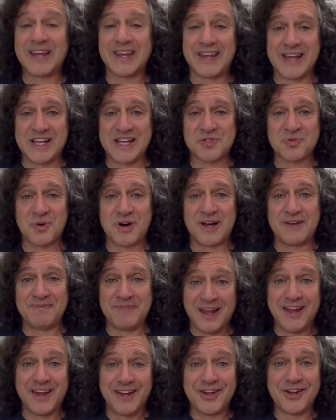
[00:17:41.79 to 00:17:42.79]
Guess what?
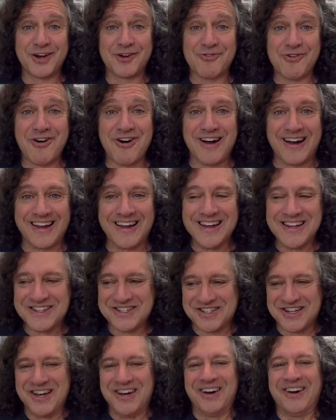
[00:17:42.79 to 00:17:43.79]
You're wrong.
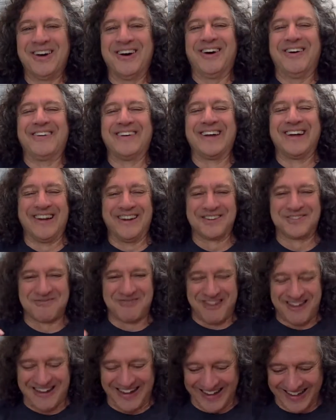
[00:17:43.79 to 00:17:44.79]
So here's
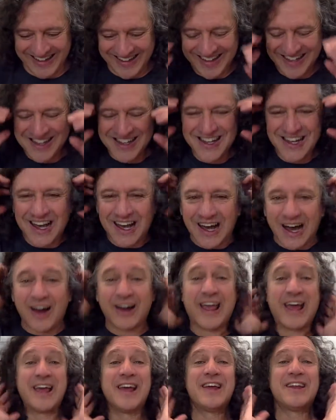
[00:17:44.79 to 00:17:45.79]
why.
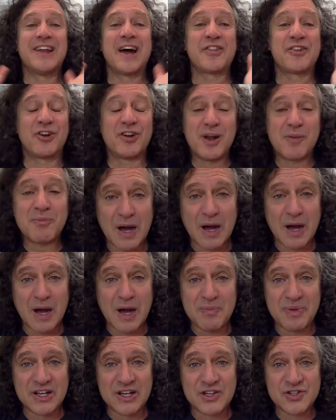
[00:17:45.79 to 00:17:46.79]
Okay. Now, there are a number of
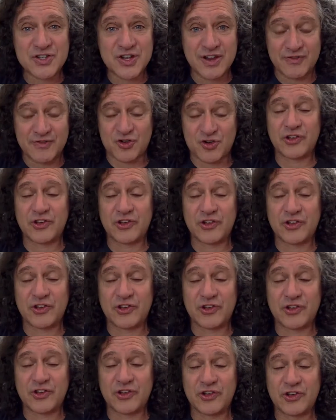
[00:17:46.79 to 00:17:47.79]
companies that have tried
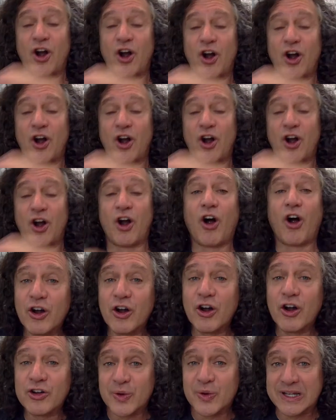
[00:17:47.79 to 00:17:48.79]
doing this and that
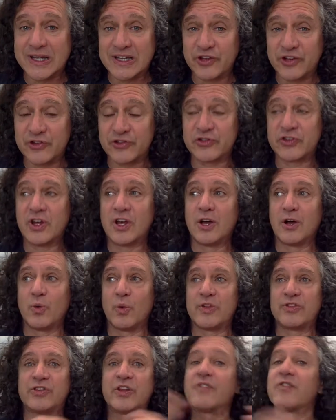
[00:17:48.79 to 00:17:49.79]
are doing this
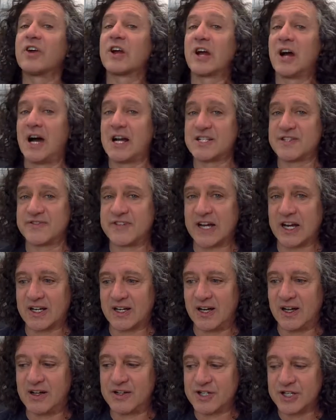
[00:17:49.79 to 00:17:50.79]
with different kinds of
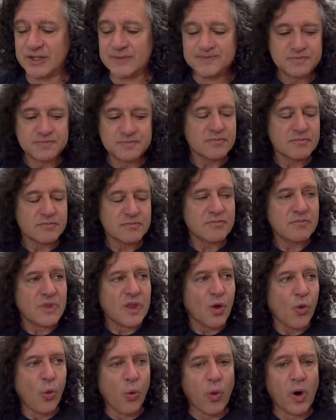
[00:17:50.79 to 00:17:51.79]
technology.
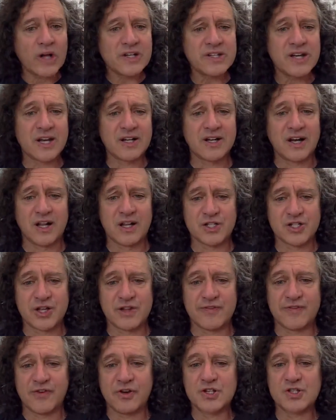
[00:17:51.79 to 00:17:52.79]
One technology,
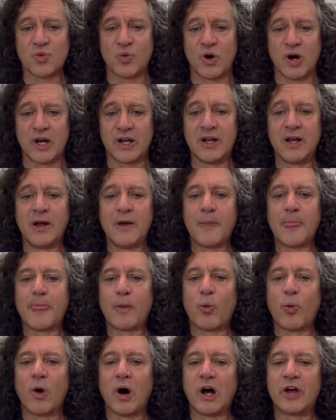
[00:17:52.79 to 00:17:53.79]
the first one,
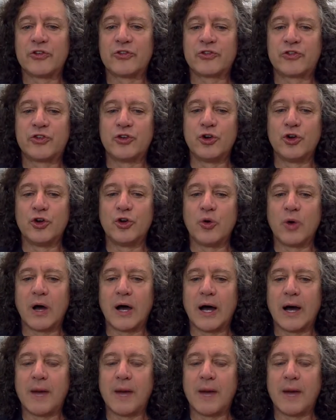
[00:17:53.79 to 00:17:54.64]
was to,